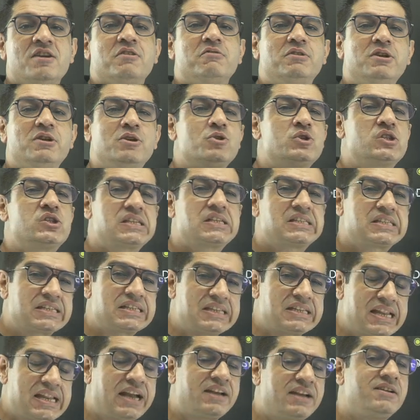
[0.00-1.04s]
use
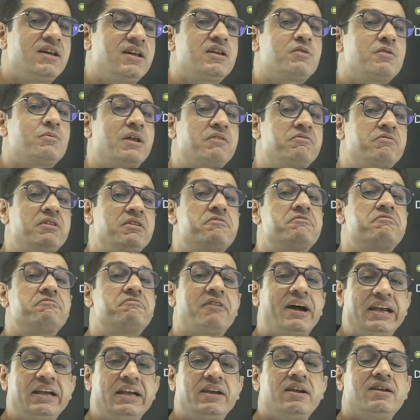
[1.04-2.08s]
slender when we
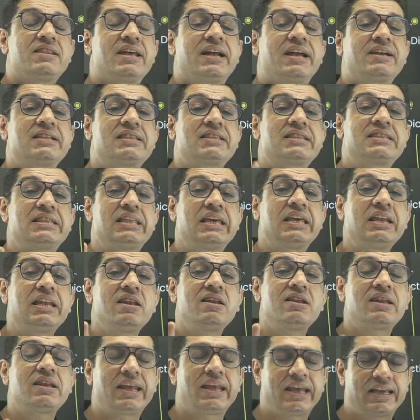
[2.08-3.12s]
find that
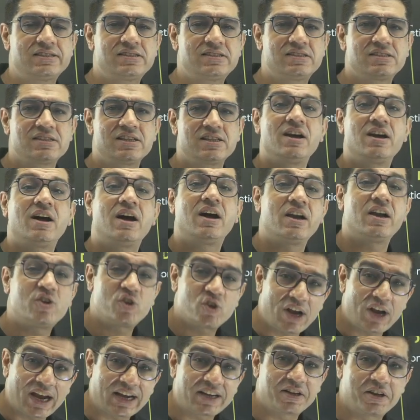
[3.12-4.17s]
thinness
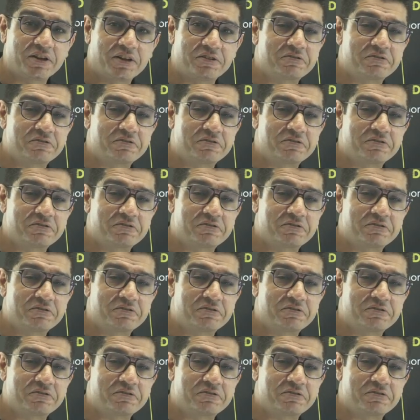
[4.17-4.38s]
attractive.